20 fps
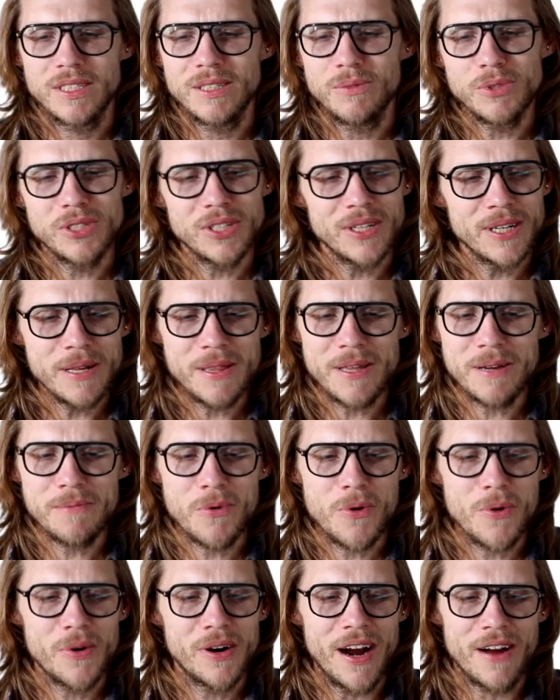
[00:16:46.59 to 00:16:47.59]
Was there anything
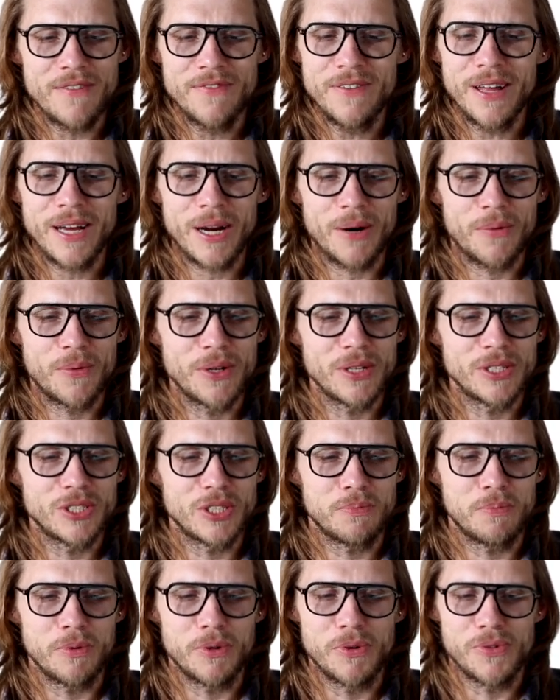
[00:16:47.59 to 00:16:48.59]
more? I feel like I really
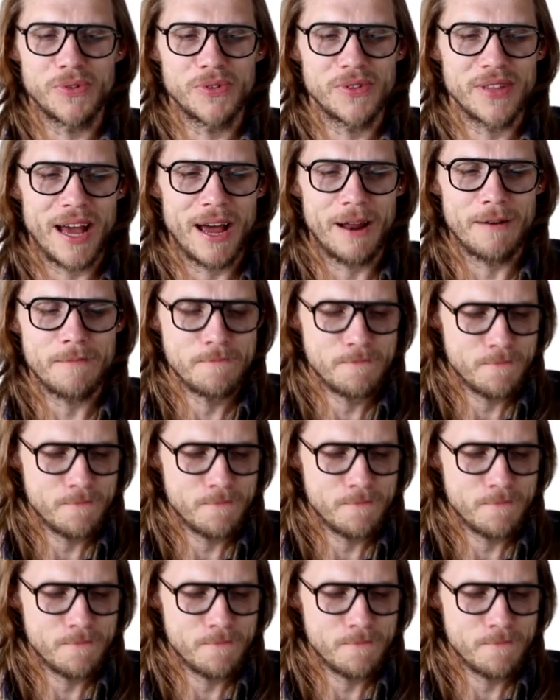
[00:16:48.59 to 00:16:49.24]
just blew through that.